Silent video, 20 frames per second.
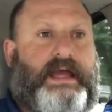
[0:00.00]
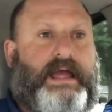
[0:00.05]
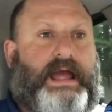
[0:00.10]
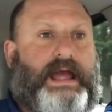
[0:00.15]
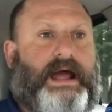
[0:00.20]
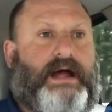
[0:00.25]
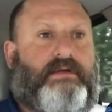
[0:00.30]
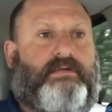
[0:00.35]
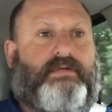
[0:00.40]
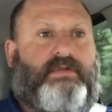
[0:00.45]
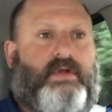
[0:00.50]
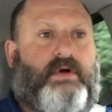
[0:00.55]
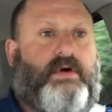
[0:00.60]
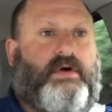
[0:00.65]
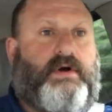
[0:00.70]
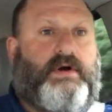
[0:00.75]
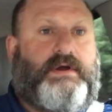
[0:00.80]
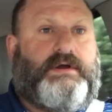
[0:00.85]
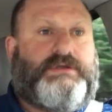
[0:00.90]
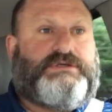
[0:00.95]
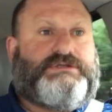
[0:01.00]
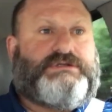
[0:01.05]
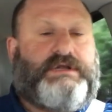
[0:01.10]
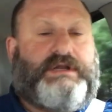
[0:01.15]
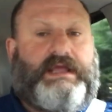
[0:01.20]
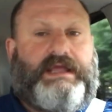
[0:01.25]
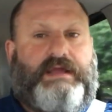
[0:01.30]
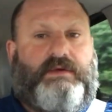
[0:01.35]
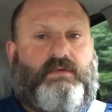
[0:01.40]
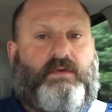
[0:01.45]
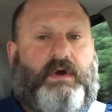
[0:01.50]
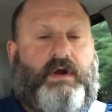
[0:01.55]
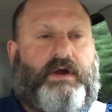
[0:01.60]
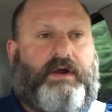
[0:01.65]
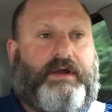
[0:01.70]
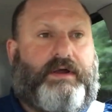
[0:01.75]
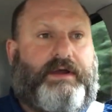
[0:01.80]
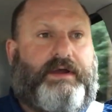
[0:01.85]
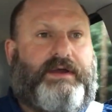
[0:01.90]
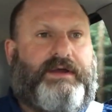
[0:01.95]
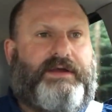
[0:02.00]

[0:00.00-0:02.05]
How long should he work?